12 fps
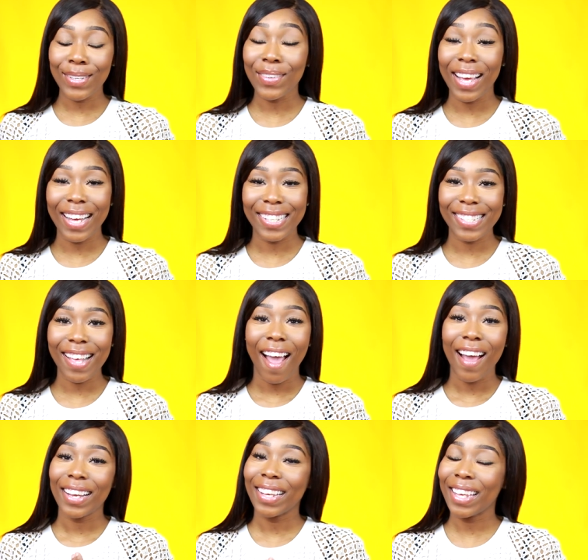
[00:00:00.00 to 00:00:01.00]
So yes,
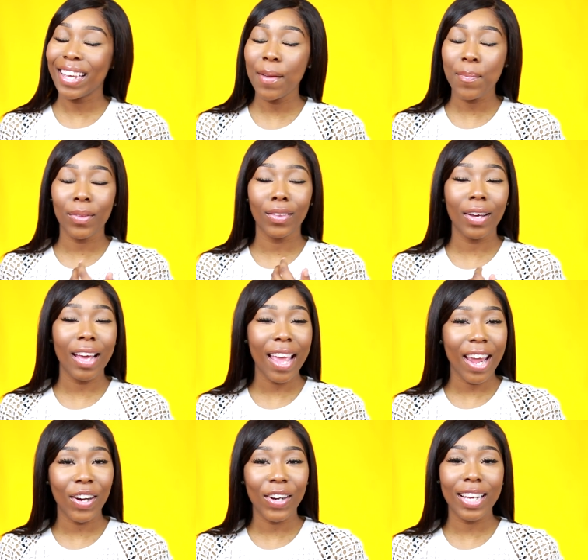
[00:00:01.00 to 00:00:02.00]
keep the
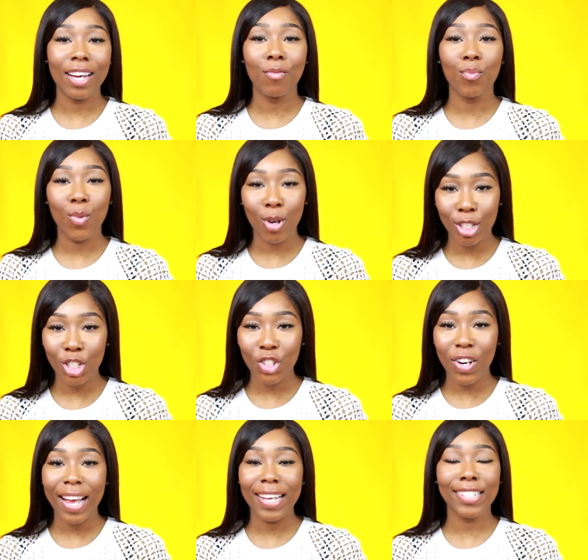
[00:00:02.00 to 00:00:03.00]
area
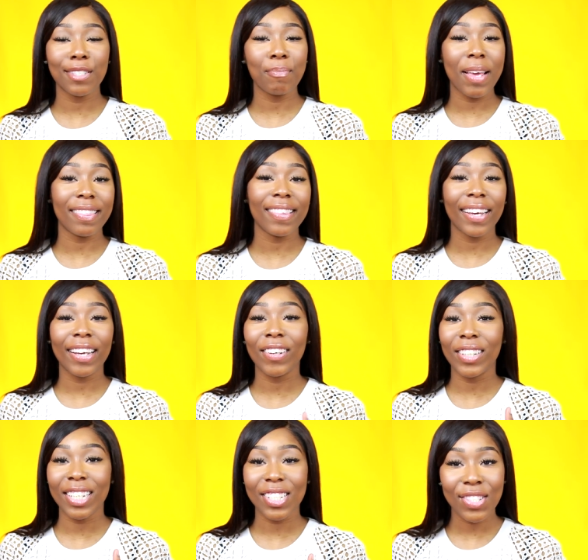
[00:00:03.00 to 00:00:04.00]
moisturized, make the
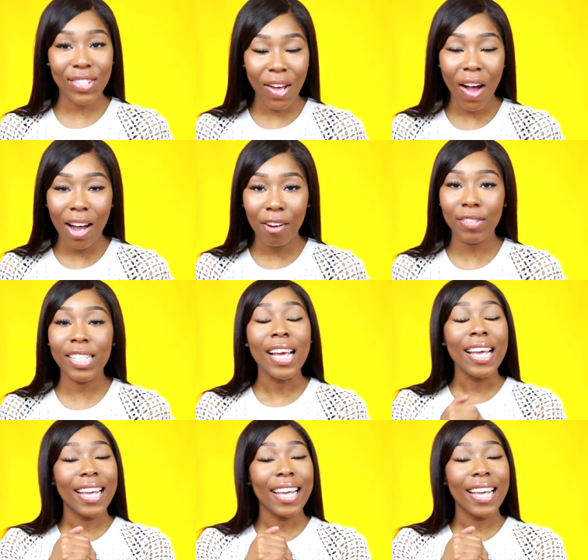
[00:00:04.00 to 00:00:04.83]
area soft.